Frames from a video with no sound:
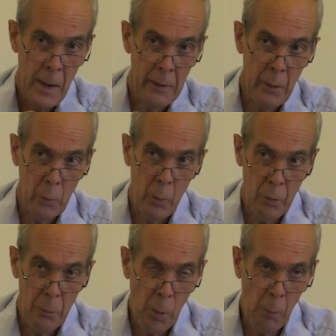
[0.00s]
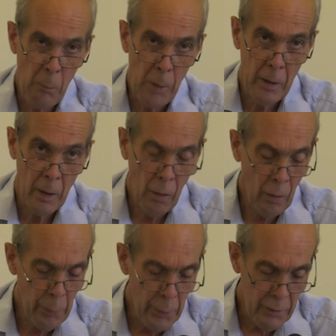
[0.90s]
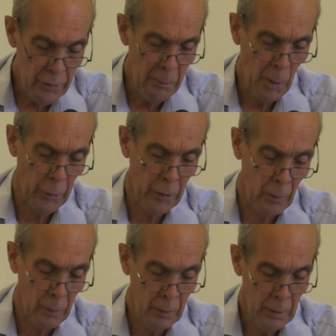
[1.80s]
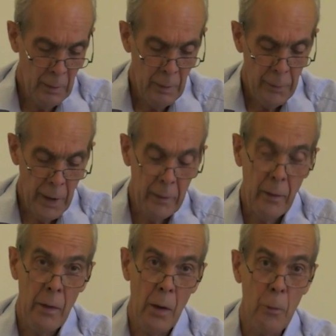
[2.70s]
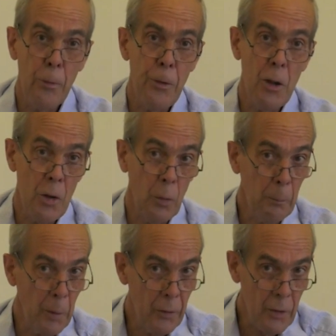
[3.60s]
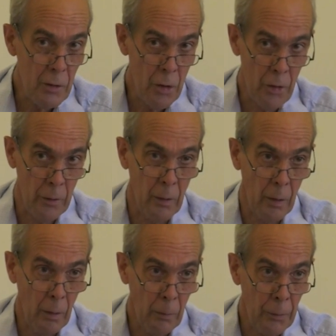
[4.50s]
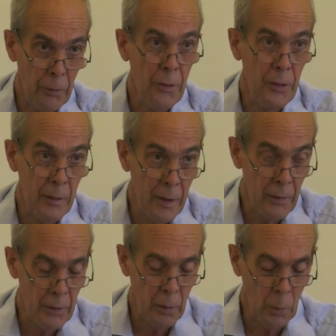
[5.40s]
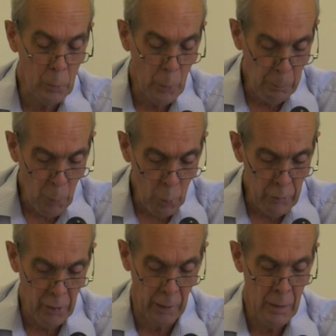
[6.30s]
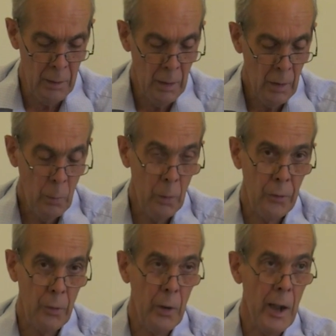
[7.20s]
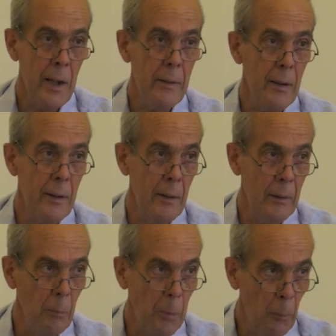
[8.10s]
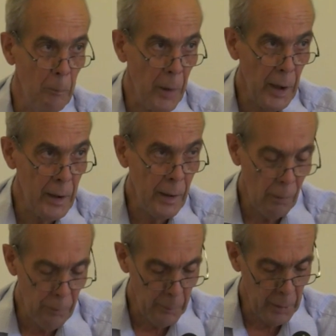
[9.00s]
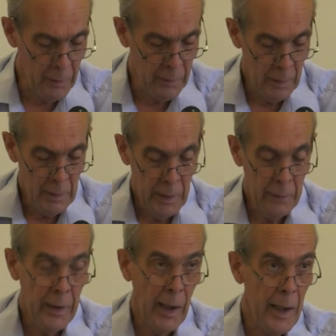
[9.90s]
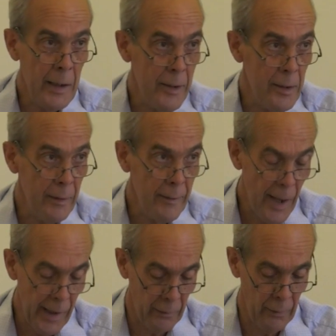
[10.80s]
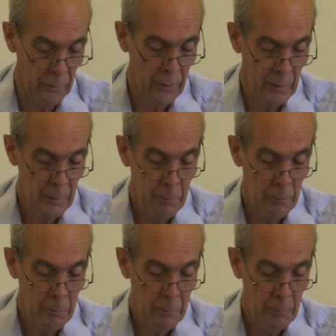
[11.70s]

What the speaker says: And it was probably on this model that an official position of statistical reporter was created in the Bombay government in the 1810s,